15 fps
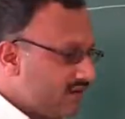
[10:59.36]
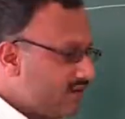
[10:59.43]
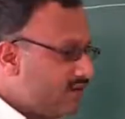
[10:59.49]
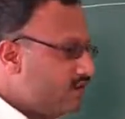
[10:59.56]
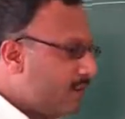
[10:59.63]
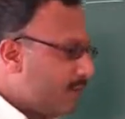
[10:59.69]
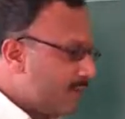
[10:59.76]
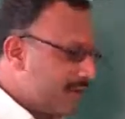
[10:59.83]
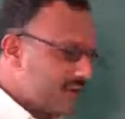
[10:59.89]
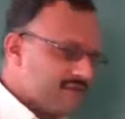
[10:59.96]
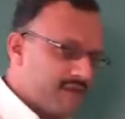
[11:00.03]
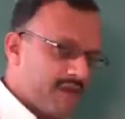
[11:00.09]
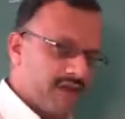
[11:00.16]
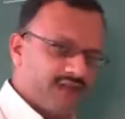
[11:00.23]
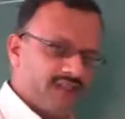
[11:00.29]
no base
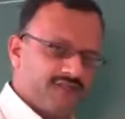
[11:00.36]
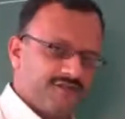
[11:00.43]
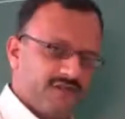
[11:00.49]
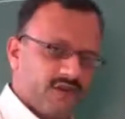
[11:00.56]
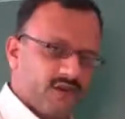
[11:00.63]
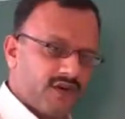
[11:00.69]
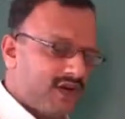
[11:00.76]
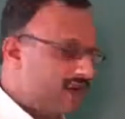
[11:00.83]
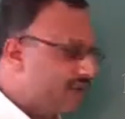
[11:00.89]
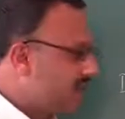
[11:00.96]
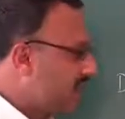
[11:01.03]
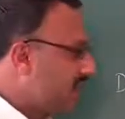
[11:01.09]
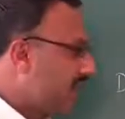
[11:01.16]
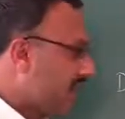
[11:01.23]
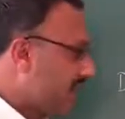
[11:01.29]
pairing is found in an
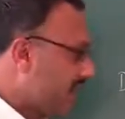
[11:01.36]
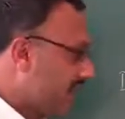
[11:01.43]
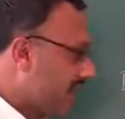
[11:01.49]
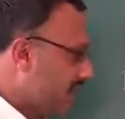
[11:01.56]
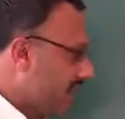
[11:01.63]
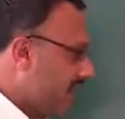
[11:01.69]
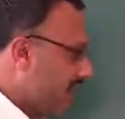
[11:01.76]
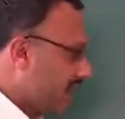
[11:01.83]
RNA. Now